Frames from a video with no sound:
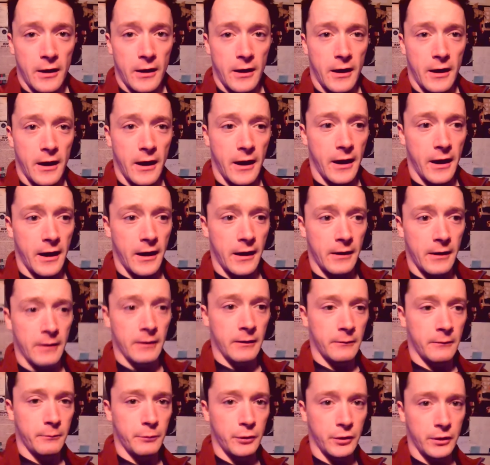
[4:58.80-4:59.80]

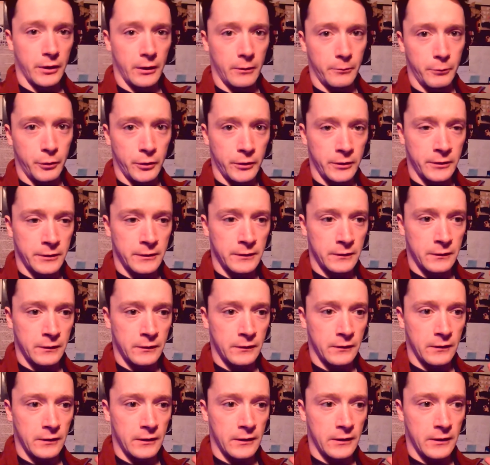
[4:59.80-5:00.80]
But I'll put
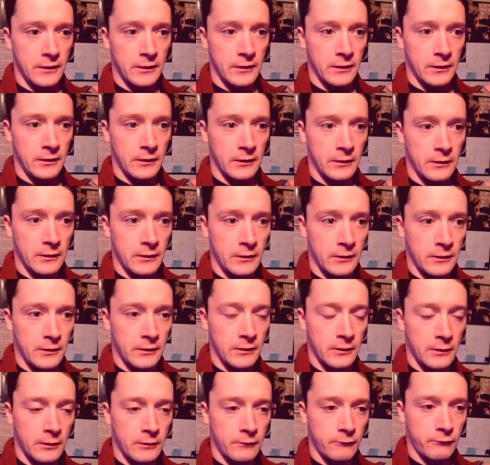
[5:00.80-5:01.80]

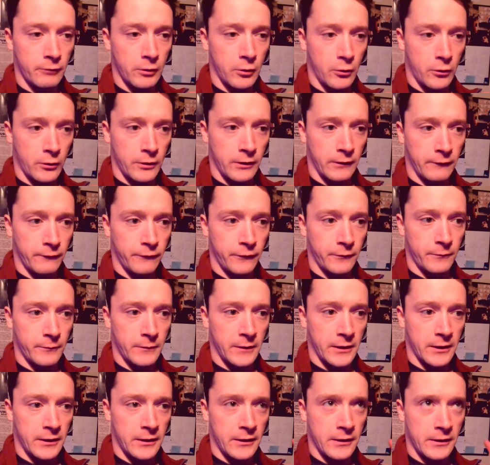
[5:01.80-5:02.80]
the recording from
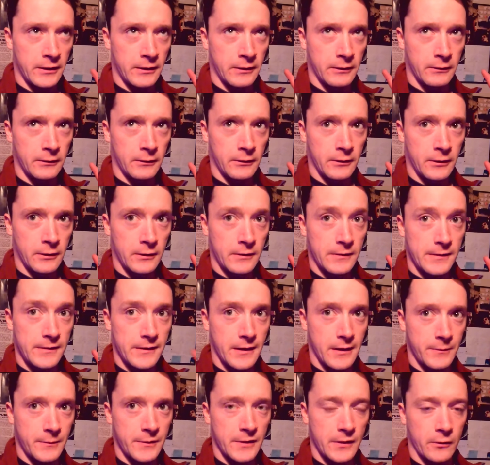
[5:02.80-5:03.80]
my
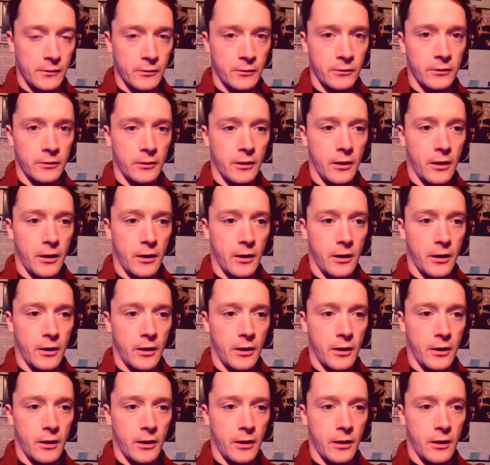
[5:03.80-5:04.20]
Samsung